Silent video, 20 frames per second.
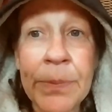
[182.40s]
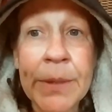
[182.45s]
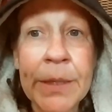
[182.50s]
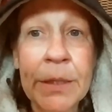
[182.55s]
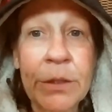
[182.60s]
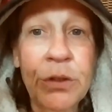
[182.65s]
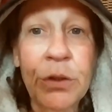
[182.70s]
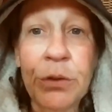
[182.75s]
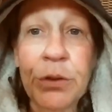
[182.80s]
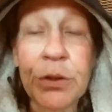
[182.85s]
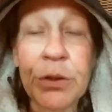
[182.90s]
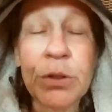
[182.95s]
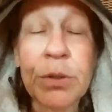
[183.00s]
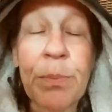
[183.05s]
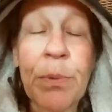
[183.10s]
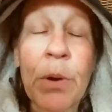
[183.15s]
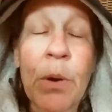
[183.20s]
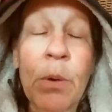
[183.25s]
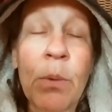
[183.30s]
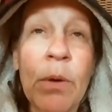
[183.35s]
Junior's
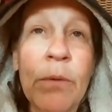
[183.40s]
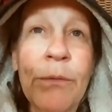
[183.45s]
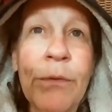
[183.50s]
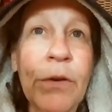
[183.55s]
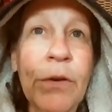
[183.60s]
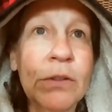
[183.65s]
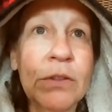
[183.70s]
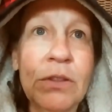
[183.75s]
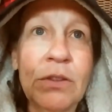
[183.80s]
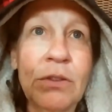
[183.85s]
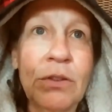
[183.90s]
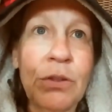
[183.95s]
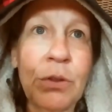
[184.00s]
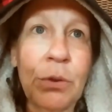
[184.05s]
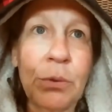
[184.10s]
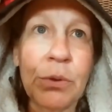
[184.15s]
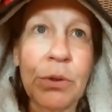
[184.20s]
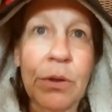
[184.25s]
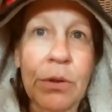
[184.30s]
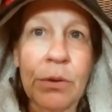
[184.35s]
bowl. Well, first
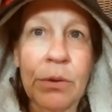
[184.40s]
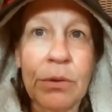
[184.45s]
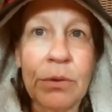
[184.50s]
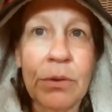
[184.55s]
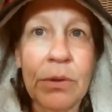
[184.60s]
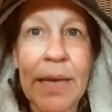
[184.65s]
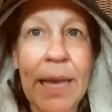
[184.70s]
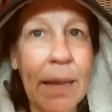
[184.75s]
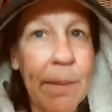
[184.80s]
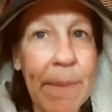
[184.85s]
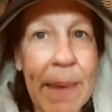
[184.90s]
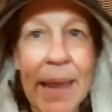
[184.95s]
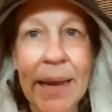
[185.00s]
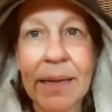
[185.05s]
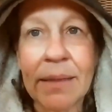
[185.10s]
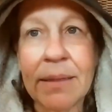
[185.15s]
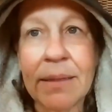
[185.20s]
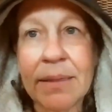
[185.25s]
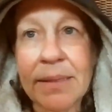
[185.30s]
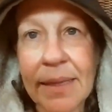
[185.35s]
Junior came back,
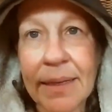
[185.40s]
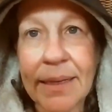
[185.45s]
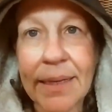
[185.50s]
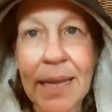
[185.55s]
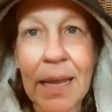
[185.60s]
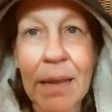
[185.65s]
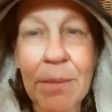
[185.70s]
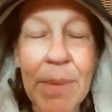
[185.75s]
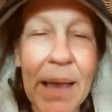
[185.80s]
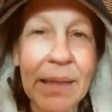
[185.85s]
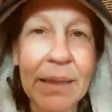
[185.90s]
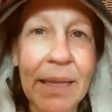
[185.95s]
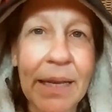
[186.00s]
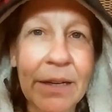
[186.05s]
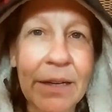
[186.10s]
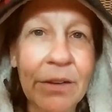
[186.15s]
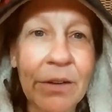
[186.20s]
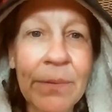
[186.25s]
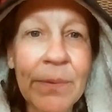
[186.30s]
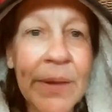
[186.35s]
and then Sonny came back
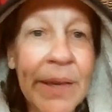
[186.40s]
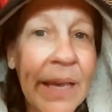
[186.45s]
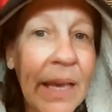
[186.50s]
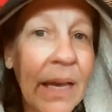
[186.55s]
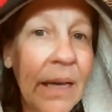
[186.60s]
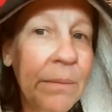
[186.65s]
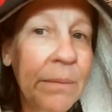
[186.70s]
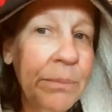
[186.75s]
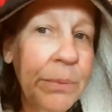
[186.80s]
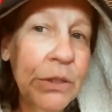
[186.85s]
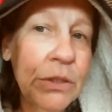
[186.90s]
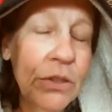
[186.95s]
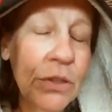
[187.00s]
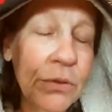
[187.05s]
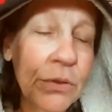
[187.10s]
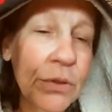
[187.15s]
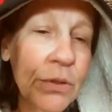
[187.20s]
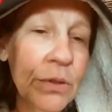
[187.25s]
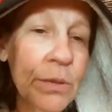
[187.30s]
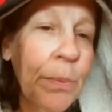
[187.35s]
later. Put
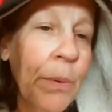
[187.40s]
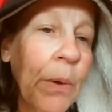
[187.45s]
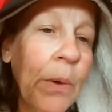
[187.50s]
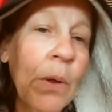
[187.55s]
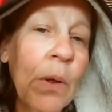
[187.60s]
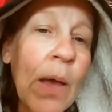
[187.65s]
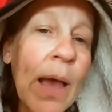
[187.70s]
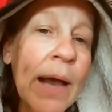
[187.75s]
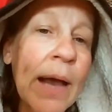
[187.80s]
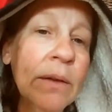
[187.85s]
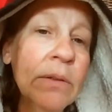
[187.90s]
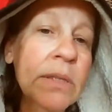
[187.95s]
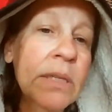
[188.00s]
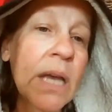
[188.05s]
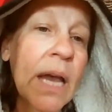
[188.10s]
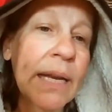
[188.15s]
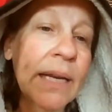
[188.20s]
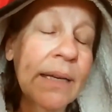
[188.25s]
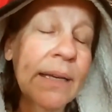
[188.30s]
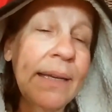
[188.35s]
Junior's bowl
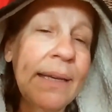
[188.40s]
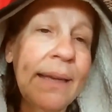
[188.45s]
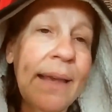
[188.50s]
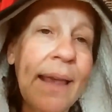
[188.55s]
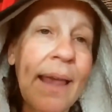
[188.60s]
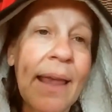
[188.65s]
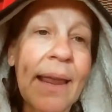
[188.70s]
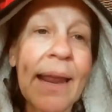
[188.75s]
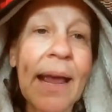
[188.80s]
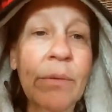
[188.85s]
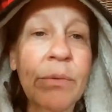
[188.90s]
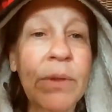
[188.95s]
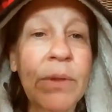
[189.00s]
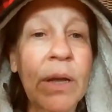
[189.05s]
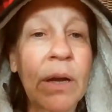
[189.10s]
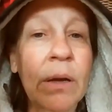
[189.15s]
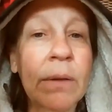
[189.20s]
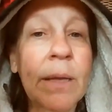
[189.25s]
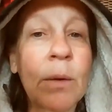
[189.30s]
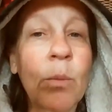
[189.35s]
outside, and he ate out
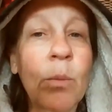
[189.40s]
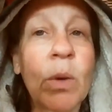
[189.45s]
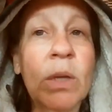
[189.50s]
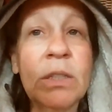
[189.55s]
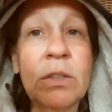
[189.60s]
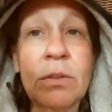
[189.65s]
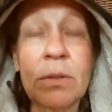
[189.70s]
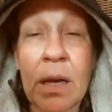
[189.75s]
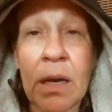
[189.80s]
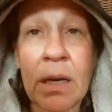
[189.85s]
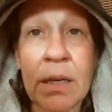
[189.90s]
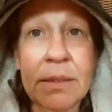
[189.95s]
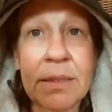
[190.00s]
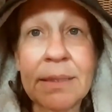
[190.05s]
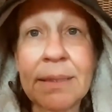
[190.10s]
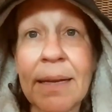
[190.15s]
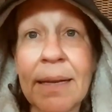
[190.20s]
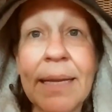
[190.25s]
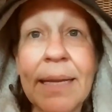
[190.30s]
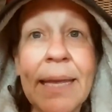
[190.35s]
there. And then once
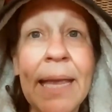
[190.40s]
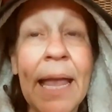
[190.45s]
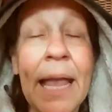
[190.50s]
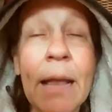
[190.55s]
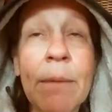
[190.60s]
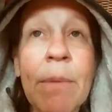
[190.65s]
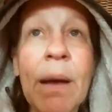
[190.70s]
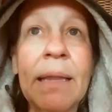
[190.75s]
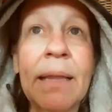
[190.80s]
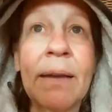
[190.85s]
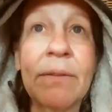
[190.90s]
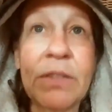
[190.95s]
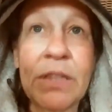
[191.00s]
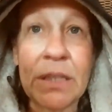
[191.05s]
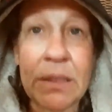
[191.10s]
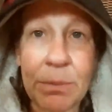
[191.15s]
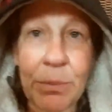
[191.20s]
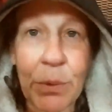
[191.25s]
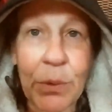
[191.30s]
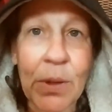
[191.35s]
Sonny came, I left
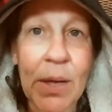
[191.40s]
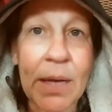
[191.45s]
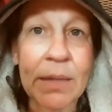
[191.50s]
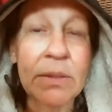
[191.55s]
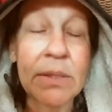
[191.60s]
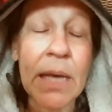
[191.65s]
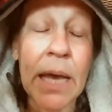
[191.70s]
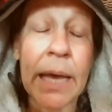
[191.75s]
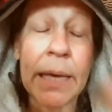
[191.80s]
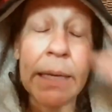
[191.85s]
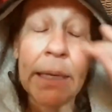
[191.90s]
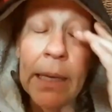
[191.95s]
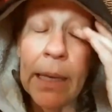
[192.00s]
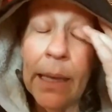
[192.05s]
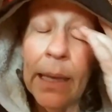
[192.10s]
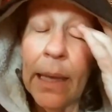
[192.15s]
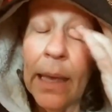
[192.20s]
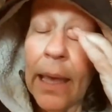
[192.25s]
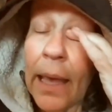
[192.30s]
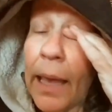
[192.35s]
his bowl outside,
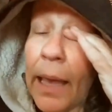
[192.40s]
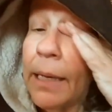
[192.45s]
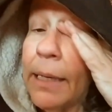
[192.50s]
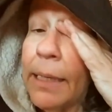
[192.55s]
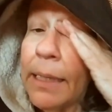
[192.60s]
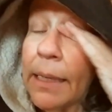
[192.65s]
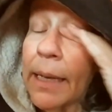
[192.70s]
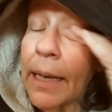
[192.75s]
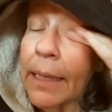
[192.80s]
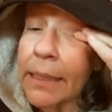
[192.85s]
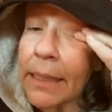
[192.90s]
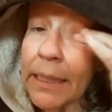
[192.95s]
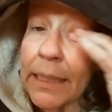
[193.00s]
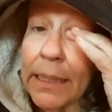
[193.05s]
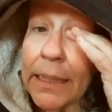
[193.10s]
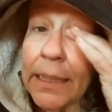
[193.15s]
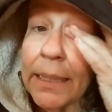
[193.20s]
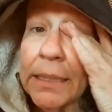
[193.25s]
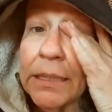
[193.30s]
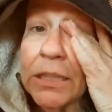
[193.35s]
and he got to
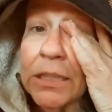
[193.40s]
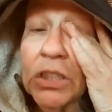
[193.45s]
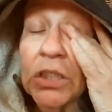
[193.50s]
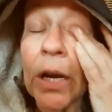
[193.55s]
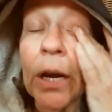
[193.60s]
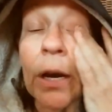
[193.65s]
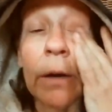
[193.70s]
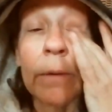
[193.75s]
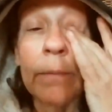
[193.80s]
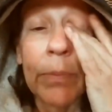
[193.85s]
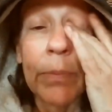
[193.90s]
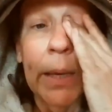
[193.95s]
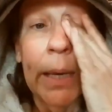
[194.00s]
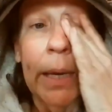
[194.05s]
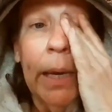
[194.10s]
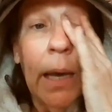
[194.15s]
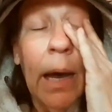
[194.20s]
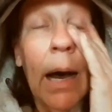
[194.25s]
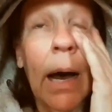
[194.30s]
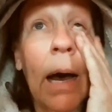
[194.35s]
eat his share.
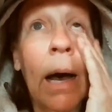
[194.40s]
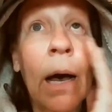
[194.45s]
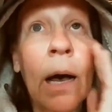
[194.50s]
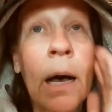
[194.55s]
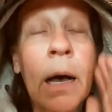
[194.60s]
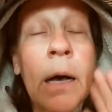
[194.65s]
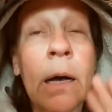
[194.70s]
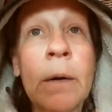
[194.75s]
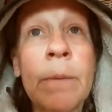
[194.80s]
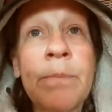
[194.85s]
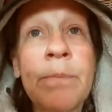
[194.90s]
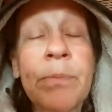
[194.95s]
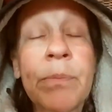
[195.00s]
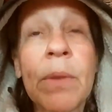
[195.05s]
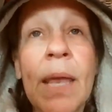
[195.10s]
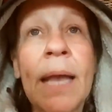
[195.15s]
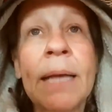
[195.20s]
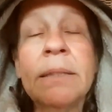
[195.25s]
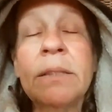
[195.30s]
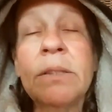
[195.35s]

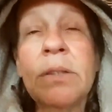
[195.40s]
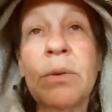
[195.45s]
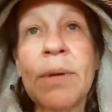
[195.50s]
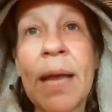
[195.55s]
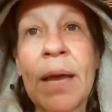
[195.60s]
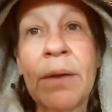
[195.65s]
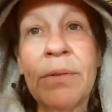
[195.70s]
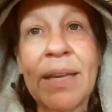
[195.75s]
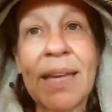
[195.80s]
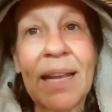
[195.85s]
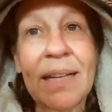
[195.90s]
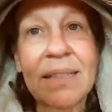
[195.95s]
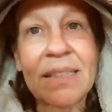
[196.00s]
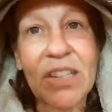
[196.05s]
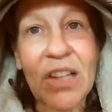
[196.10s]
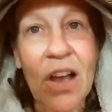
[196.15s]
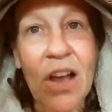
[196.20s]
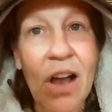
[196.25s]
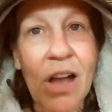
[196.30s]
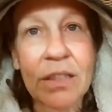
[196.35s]
And so now the gate's
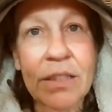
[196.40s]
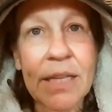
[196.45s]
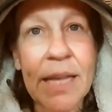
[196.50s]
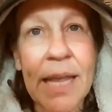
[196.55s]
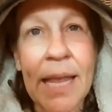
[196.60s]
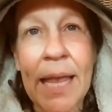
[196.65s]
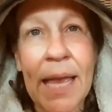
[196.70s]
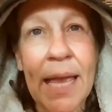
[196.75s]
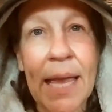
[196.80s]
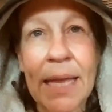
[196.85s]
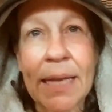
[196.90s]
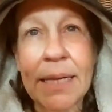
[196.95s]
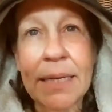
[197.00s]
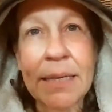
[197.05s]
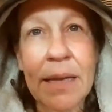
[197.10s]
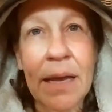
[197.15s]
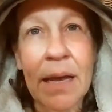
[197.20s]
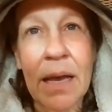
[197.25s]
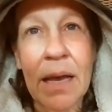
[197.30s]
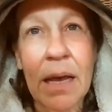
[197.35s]
locked, and
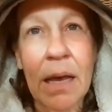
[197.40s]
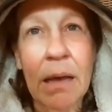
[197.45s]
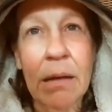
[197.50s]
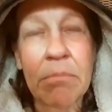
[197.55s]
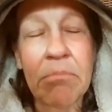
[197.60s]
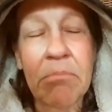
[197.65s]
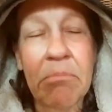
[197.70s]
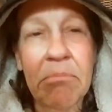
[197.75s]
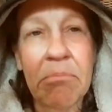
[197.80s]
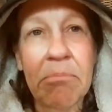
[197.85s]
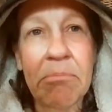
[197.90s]
I'm